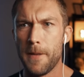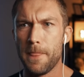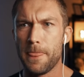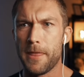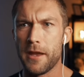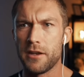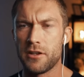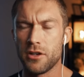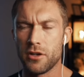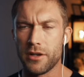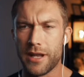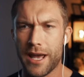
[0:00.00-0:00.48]

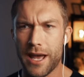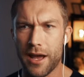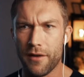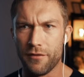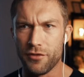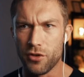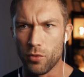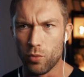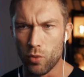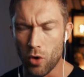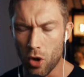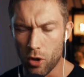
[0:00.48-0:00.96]
they don't
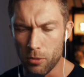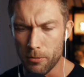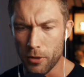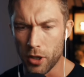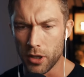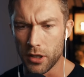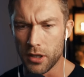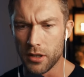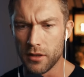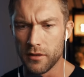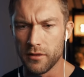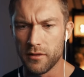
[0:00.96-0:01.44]
have the role
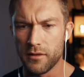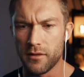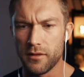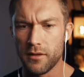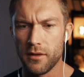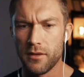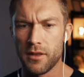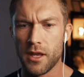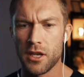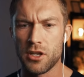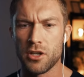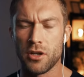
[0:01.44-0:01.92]
models
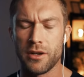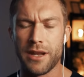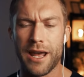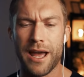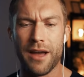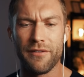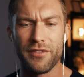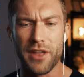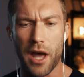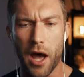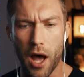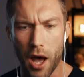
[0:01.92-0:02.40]
they don't
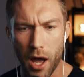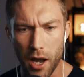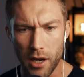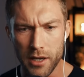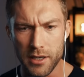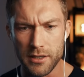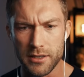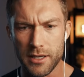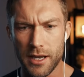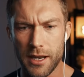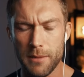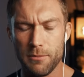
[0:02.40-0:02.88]
have the
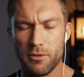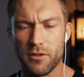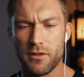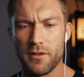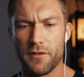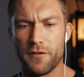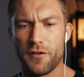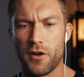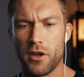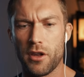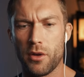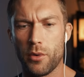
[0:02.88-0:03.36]
archetypes
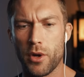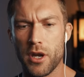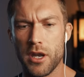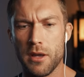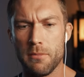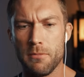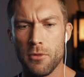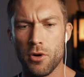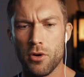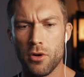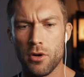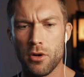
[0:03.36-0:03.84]
to follow
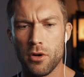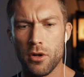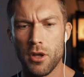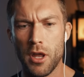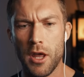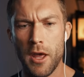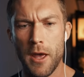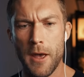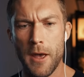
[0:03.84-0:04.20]
anymore